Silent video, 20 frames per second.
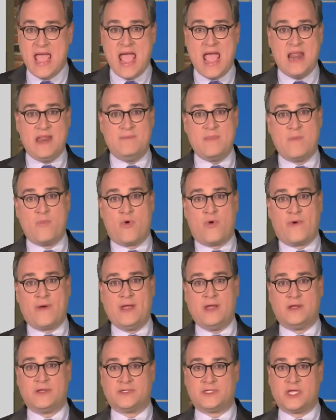any
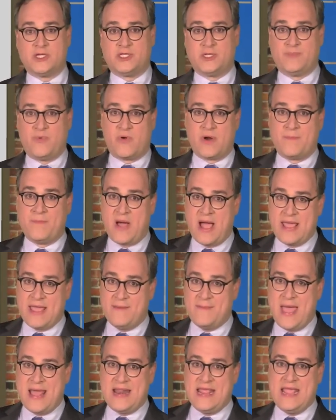memorials supported by
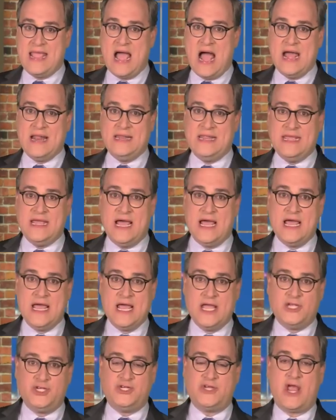him, any idea
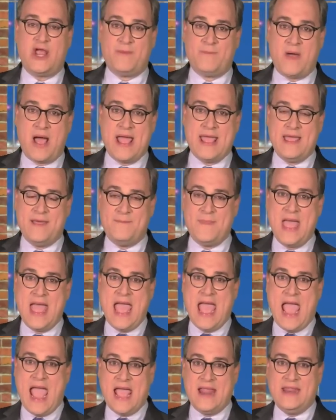shared by him,
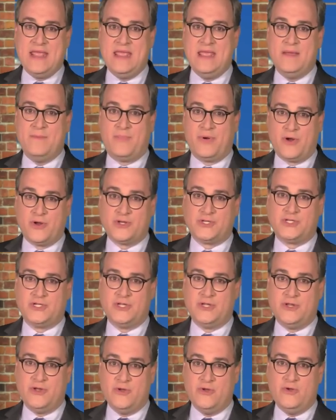any
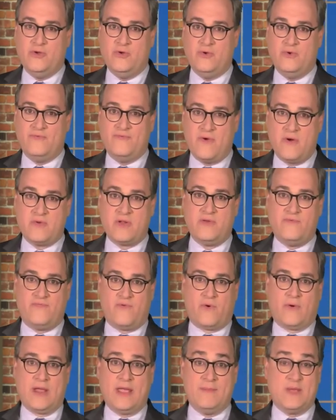person who voted
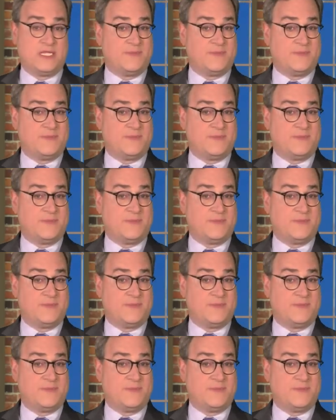for him.